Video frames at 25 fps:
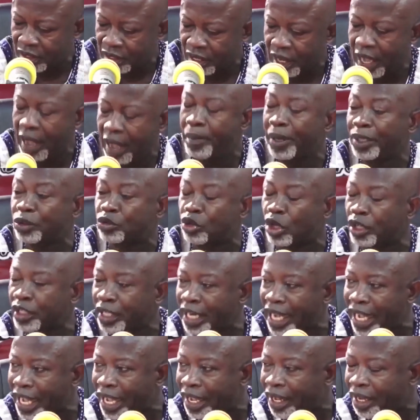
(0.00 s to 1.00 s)

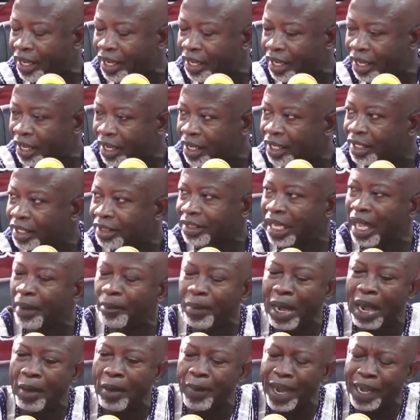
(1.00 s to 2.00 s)
Ebetona. Some
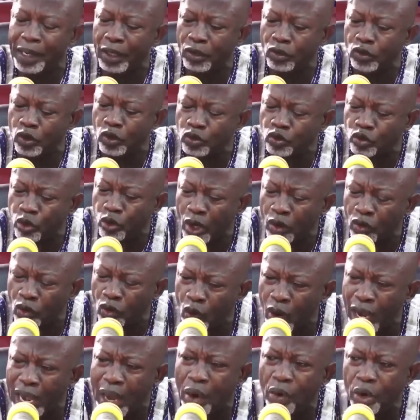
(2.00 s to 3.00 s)
of mine do
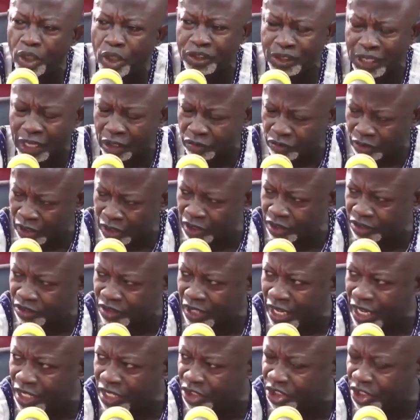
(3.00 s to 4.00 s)
noa or Southeast
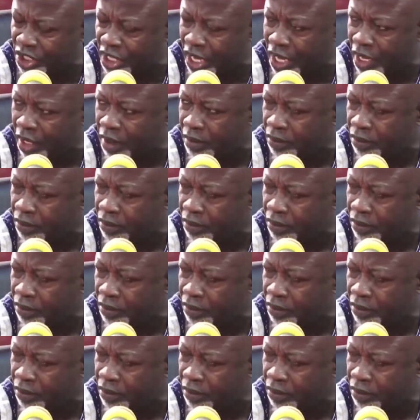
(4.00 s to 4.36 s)
Asia.